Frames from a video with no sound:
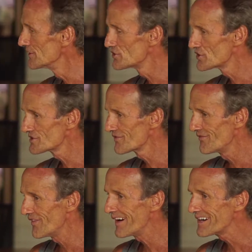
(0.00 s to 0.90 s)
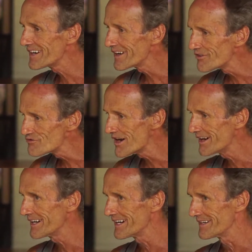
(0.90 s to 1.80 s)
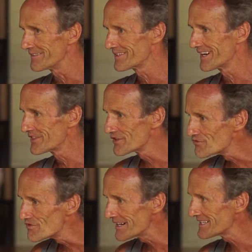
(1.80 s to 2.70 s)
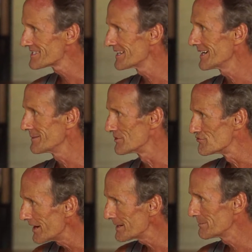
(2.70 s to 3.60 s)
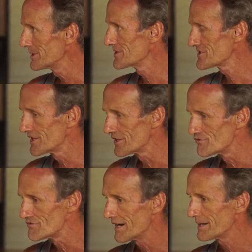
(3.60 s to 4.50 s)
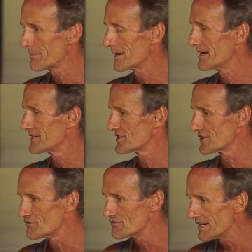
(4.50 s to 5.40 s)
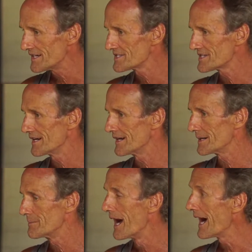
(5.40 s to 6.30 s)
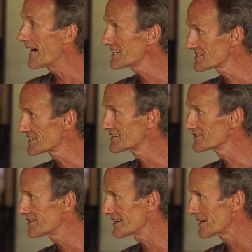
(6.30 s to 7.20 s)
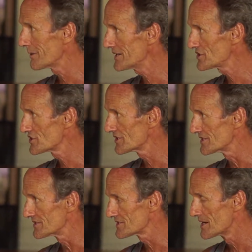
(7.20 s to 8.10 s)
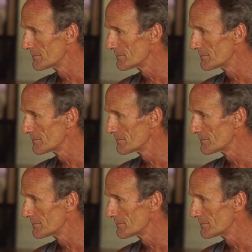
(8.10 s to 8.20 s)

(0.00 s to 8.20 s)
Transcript: you've just finally arrived at the right time, the right person in the right place at the right time, asking the right questions,